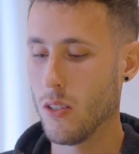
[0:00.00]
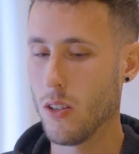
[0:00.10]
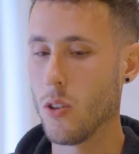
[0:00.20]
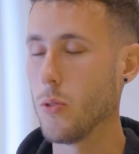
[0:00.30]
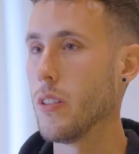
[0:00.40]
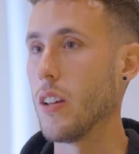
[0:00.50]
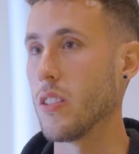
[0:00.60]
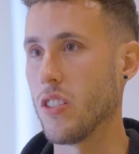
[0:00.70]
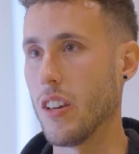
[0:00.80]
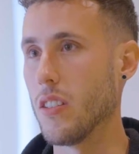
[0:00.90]
the code
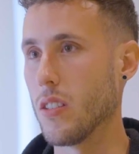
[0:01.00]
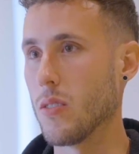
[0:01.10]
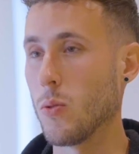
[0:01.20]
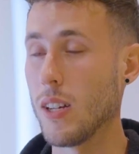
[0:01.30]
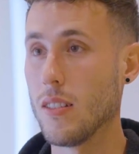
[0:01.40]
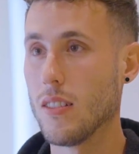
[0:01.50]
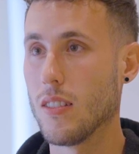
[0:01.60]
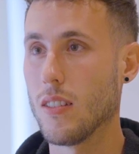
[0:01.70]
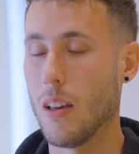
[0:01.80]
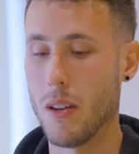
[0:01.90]
does change as well.
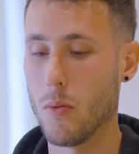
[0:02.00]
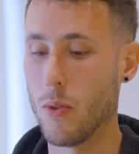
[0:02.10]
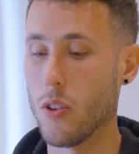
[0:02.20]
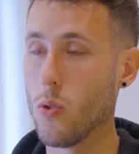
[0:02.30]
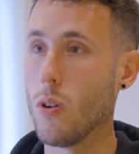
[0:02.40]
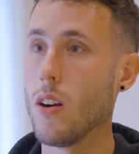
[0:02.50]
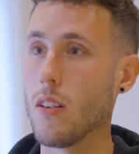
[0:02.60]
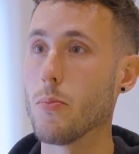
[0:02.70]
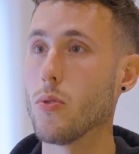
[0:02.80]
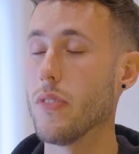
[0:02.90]
I mean, when you are
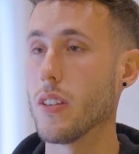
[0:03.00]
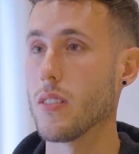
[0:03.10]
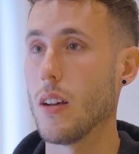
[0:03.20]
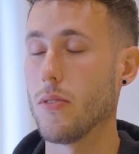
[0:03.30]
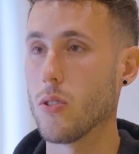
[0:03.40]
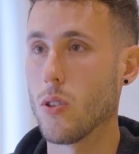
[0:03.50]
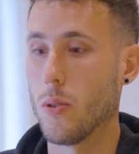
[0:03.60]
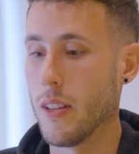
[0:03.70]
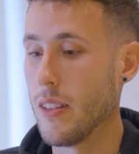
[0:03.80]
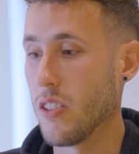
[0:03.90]
improving stuff on the
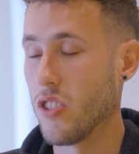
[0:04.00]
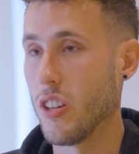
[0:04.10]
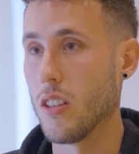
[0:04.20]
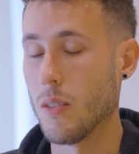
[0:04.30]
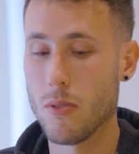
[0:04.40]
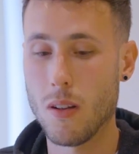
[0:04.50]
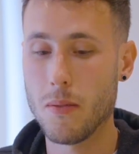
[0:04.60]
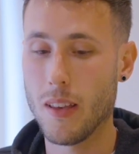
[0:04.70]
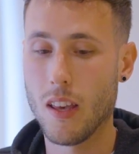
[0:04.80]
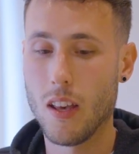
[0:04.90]
code, it does change. And
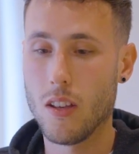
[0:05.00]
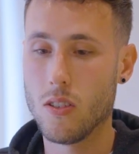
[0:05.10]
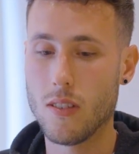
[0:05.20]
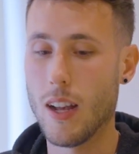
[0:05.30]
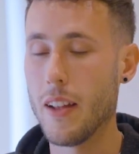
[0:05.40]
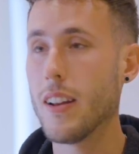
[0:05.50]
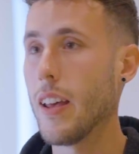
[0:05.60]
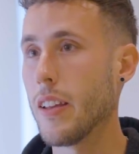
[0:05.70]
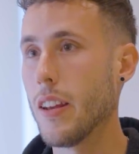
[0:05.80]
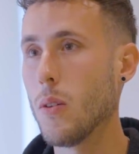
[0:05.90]
probably just adding
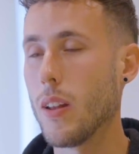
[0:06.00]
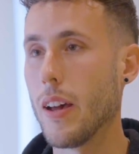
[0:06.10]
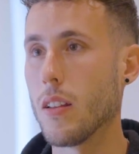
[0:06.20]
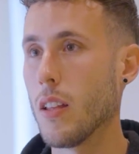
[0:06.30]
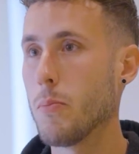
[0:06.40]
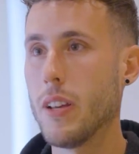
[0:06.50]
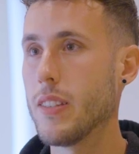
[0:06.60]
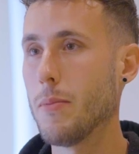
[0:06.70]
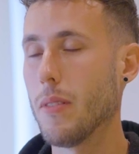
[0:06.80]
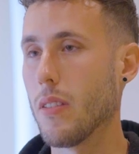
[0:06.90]
like a new line, it
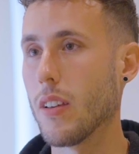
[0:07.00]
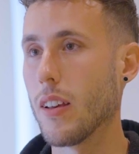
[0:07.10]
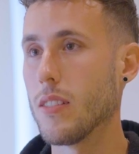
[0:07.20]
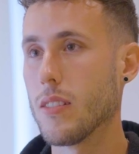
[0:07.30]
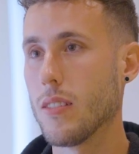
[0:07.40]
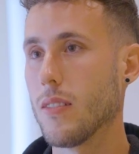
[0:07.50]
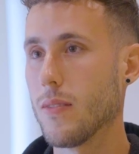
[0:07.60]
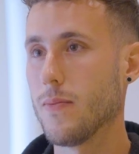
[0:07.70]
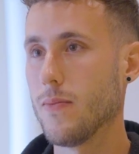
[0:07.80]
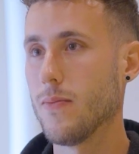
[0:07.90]
breaks everything else.
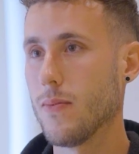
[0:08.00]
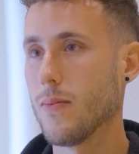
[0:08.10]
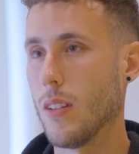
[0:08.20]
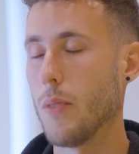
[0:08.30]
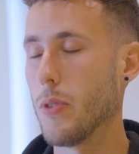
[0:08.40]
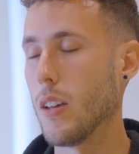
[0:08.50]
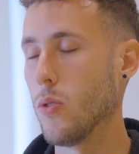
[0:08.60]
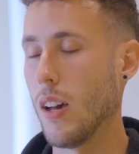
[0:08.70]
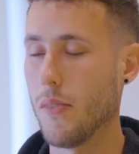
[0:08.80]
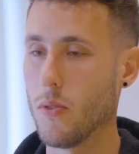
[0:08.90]
And
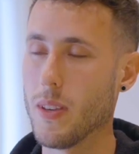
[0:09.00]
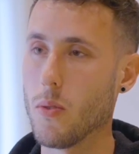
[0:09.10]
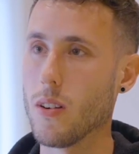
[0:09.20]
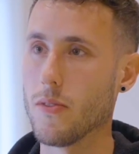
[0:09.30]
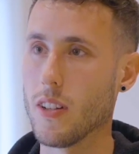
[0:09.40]
you have to be aware of